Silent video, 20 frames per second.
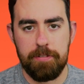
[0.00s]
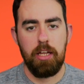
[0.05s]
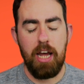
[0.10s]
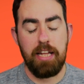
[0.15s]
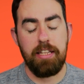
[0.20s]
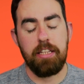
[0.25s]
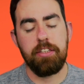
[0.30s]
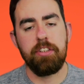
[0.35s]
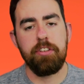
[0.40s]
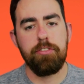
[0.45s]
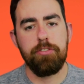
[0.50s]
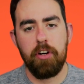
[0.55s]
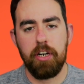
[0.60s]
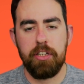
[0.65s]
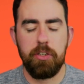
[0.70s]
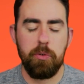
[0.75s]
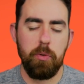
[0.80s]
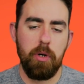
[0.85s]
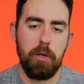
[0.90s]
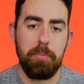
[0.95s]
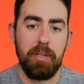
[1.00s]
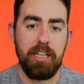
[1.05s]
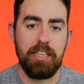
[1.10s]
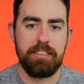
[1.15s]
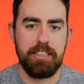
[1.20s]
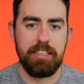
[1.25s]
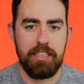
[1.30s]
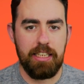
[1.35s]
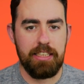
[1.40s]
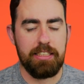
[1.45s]
And then the final
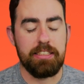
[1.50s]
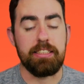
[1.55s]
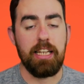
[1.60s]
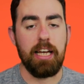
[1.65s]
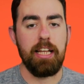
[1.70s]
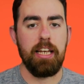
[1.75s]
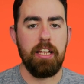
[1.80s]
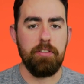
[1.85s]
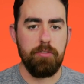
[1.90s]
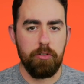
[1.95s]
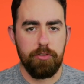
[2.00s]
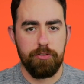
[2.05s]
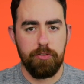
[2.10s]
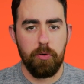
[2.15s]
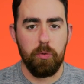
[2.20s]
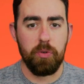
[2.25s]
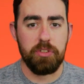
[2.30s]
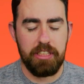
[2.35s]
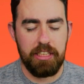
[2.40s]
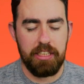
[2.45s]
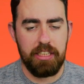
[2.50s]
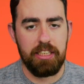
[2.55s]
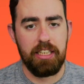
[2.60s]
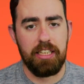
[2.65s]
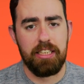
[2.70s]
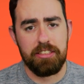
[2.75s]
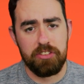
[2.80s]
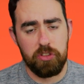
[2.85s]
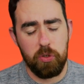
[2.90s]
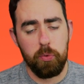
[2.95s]
ability is at level 14
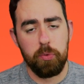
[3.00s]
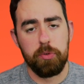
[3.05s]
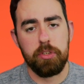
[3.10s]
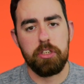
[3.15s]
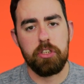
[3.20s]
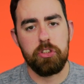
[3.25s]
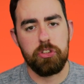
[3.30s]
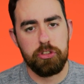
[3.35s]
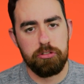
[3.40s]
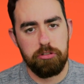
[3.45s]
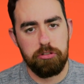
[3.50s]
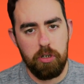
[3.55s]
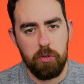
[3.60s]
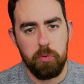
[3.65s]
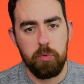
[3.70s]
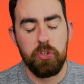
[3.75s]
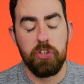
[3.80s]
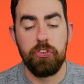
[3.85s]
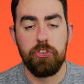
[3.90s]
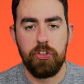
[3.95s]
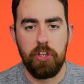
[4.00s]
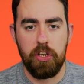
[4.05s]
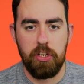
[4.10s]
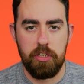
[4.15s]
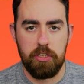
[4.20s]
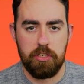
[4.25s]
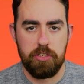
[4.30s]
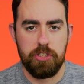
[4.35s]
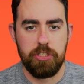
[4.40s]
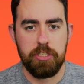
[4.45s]
and it's called Controlled
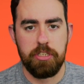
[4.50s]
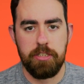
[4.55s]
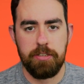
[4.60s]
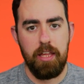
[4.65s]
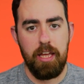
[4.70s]
Surge.